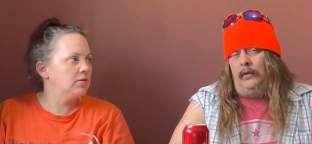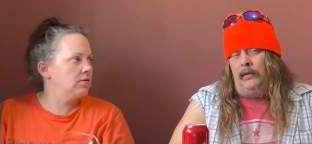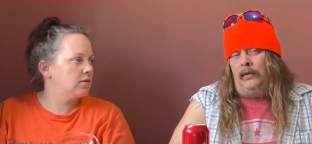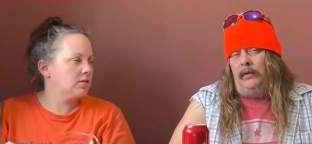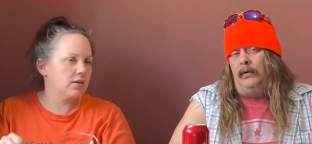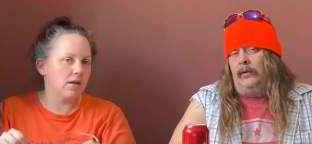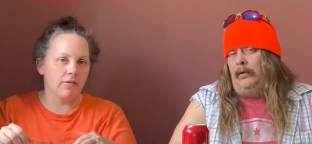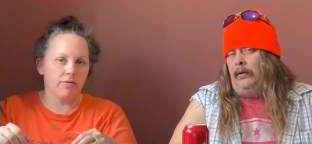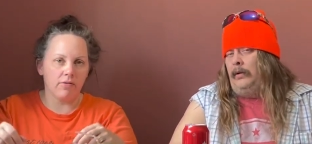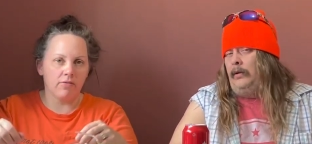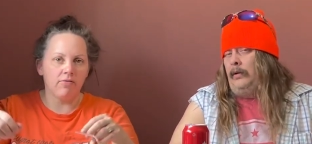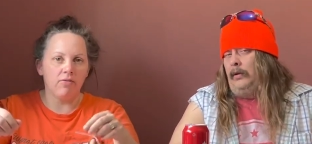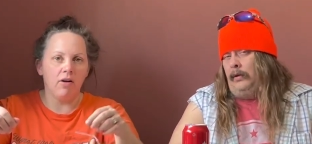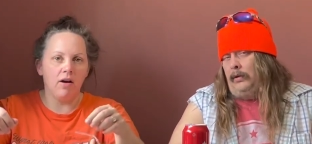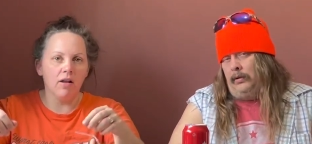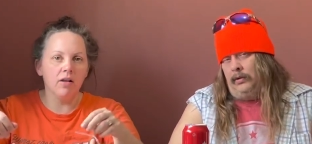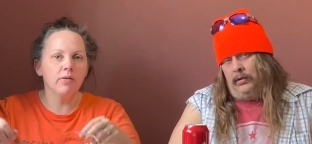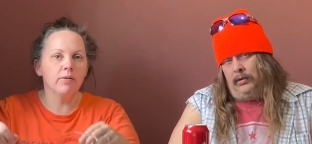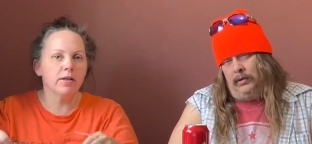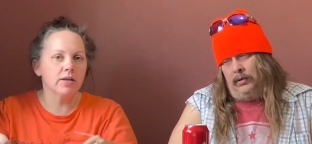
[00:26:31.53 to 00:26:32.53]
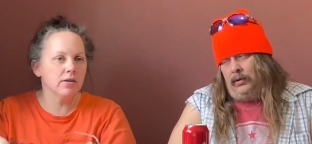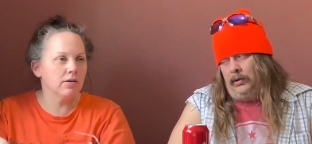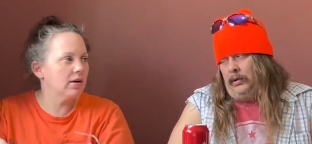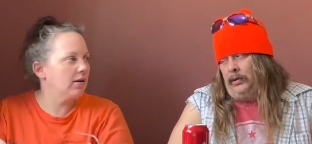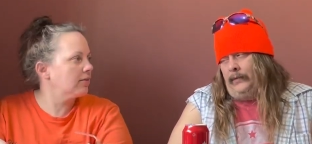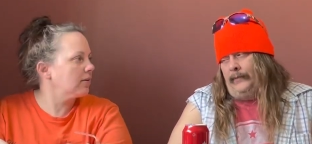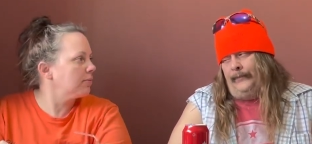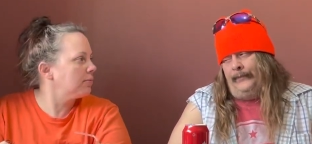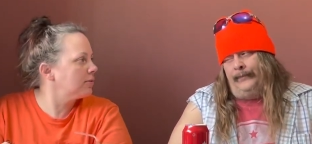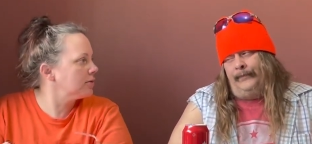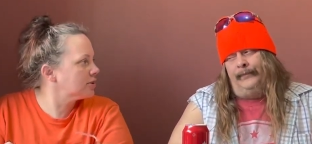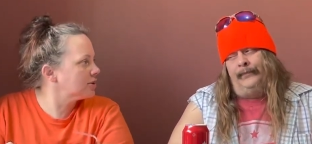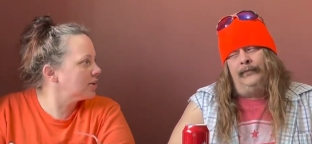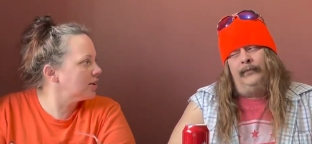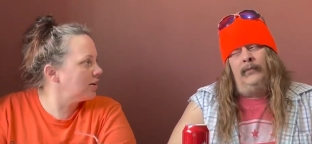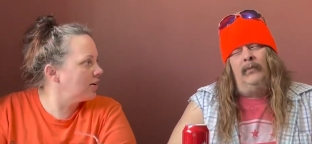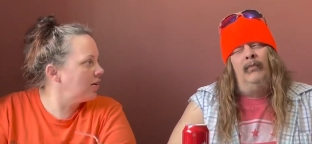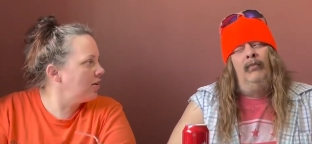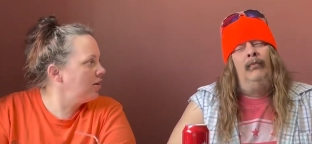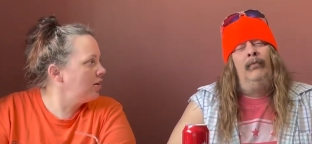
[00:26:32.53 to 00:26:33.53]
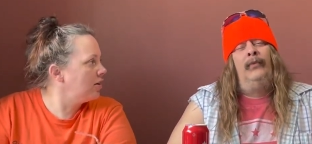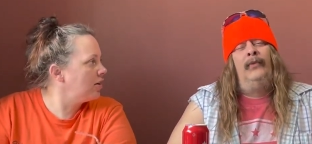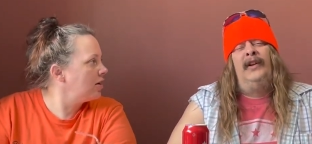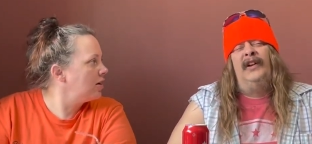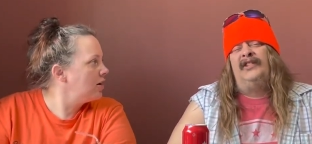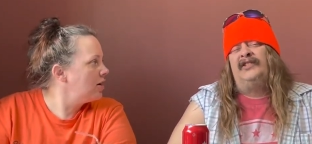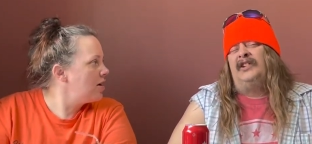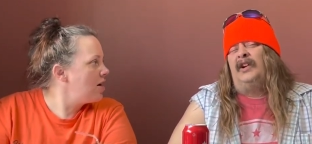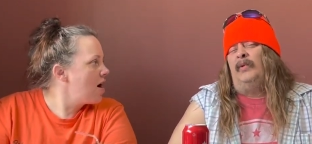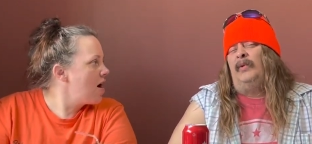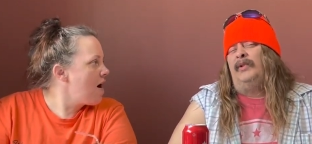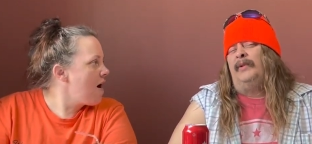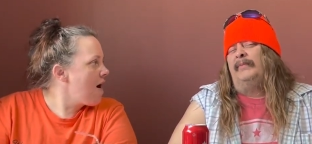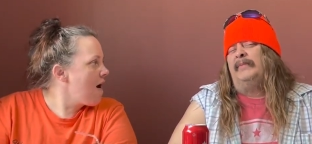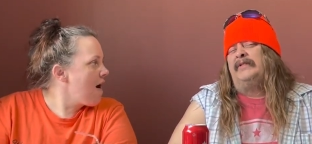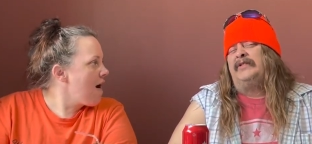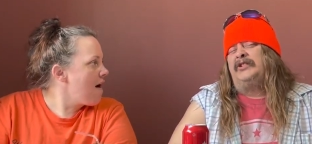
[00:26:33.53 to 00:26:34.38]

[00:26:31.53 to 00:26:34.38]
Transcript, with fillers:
Speaker 1: just have to follow it. You don't have to push it at all.
Speaker 2: Yeah, he's got one of